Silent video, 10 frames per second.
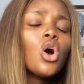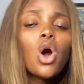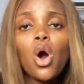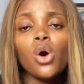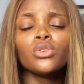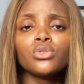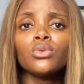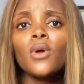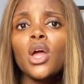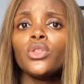Also,
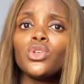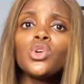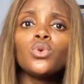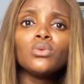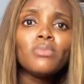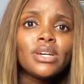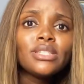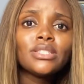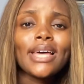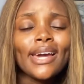do you want to
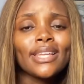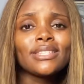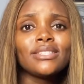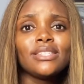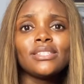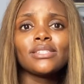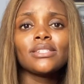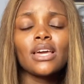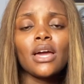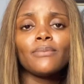target this
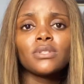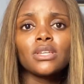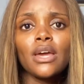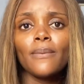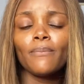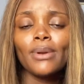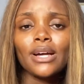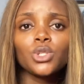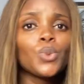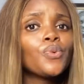black
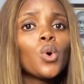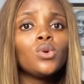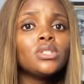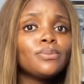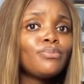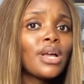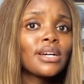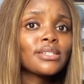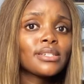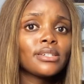soap for only black
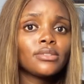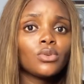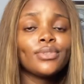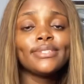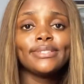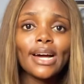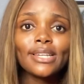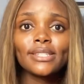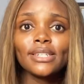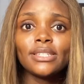skin, only dark
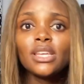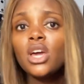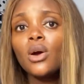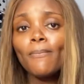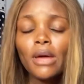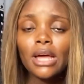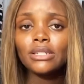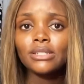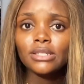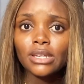skin,
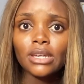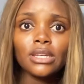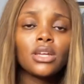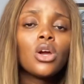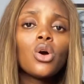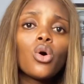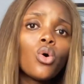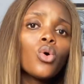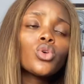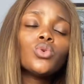melanin skin,
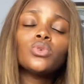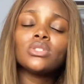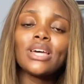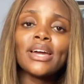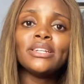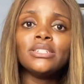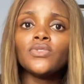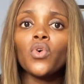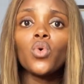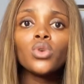or you want to target this
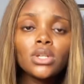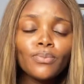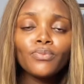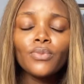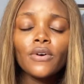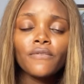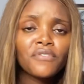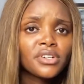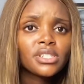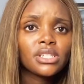for only fair
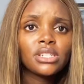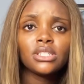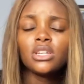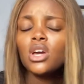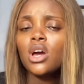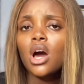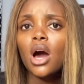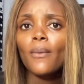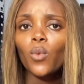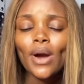skin,
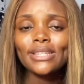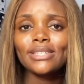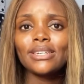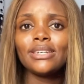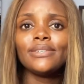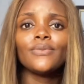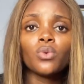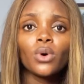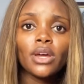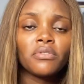white skin, or
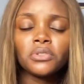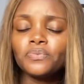whatever?